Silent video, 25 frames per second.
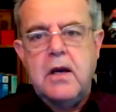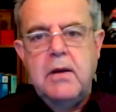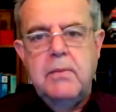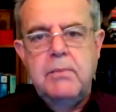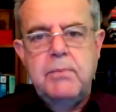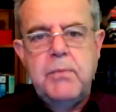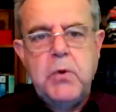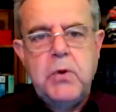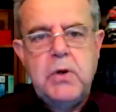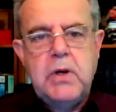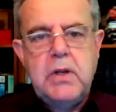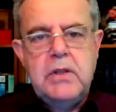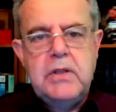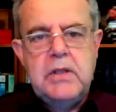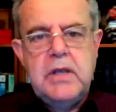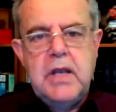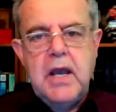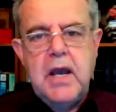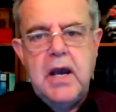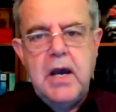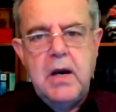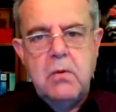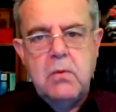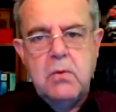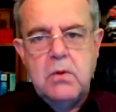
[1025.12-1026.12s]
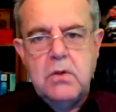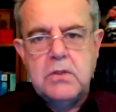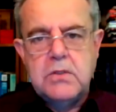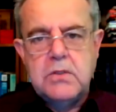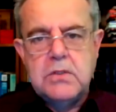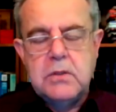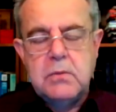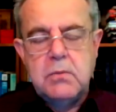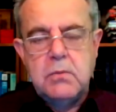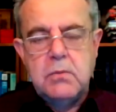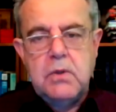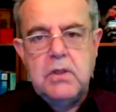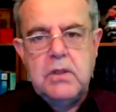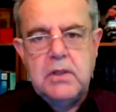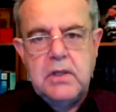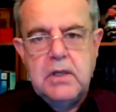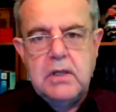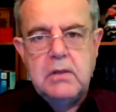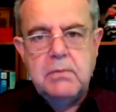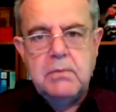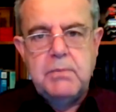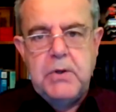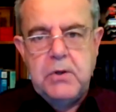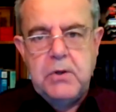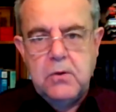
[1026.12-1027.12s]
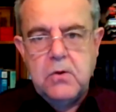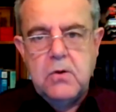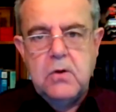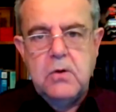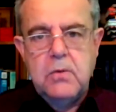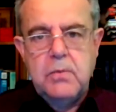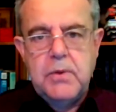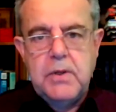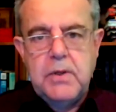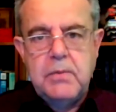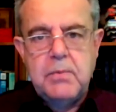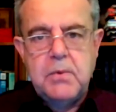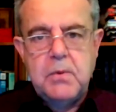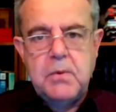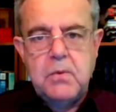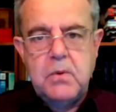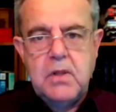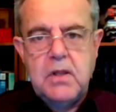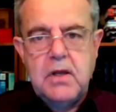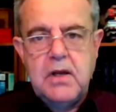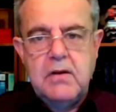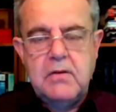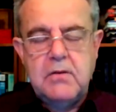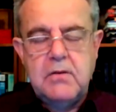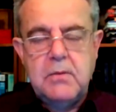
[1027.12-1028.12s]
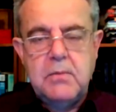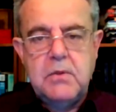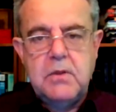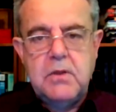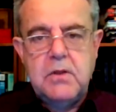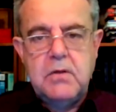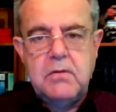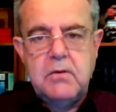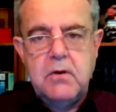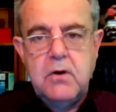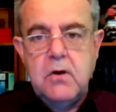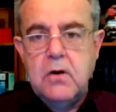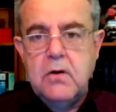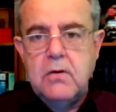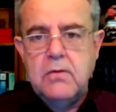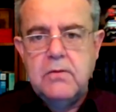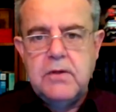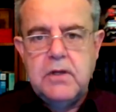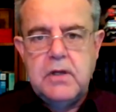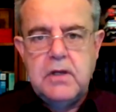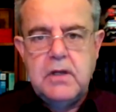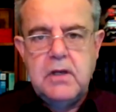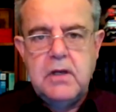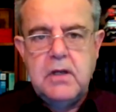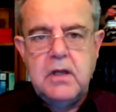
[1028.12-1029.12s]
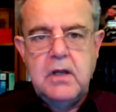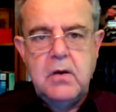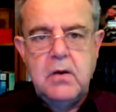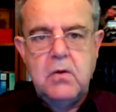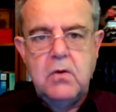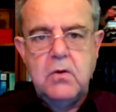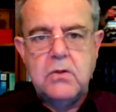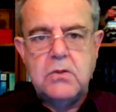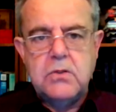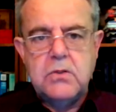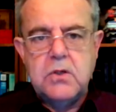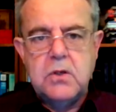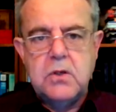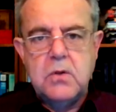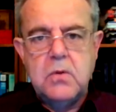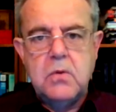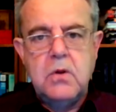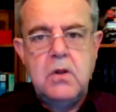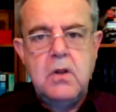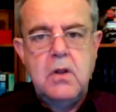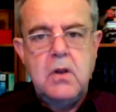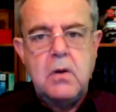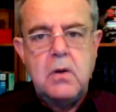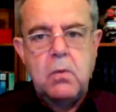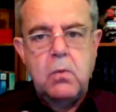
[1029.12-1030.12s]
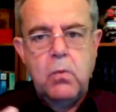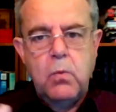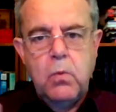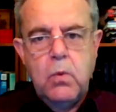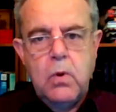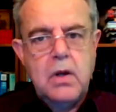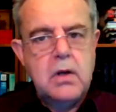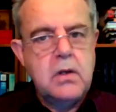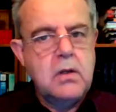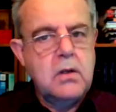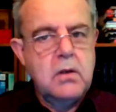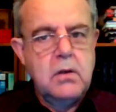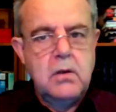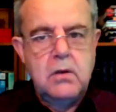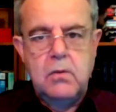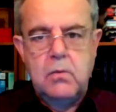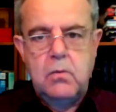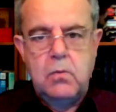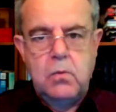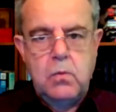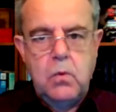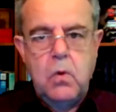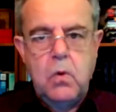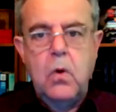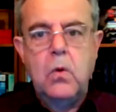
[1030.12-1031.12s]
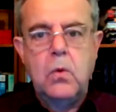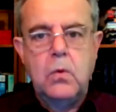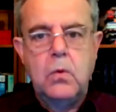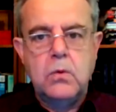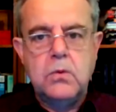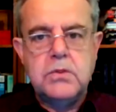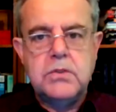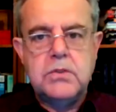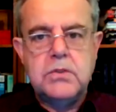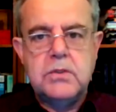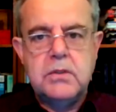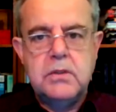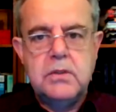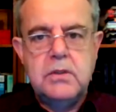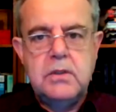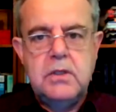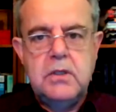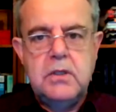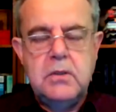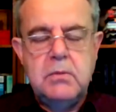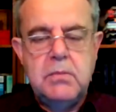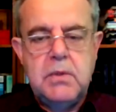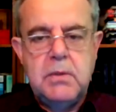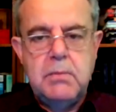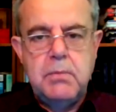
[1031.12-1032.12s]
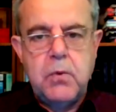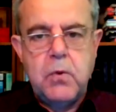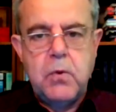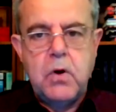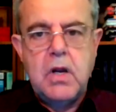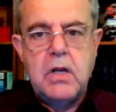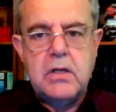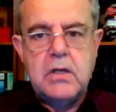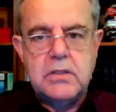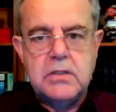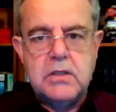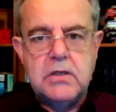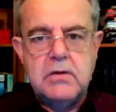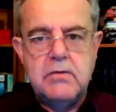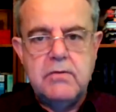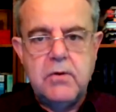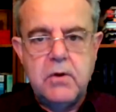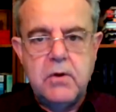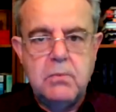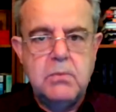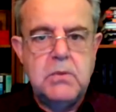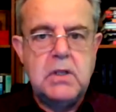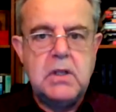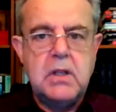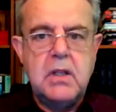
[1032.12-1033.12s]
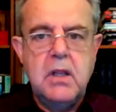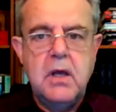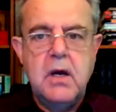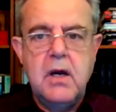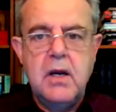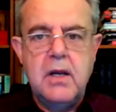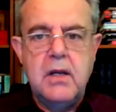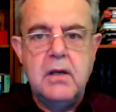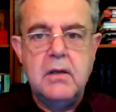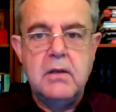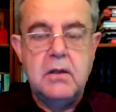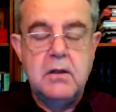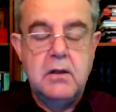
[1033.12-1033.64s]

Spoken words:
put in the hours that we think Pilko people will have to be involved, and also what roles need to be present from the client.